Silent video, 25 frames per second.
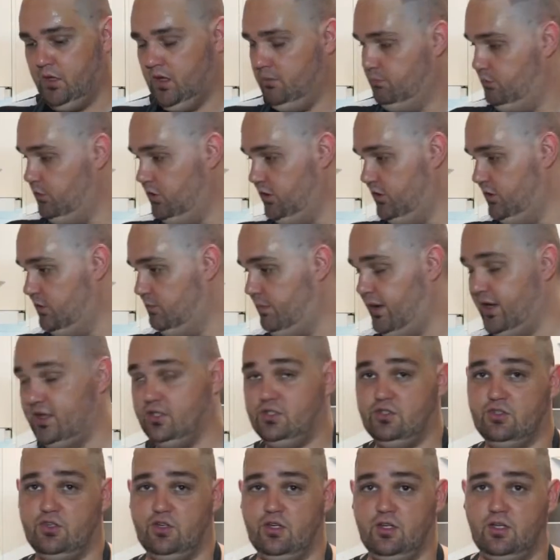put it in the
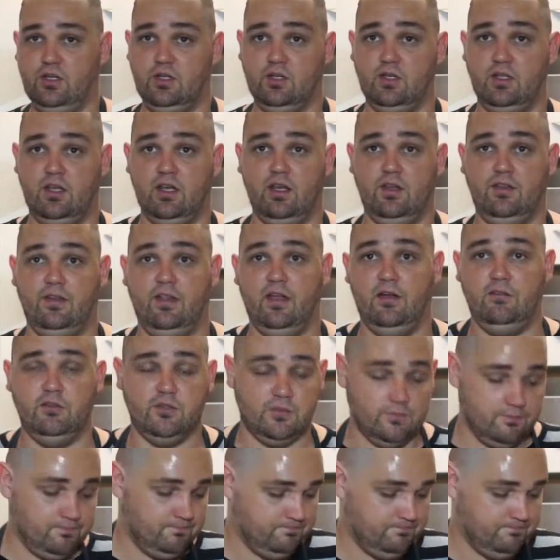pastry, get it in the oven.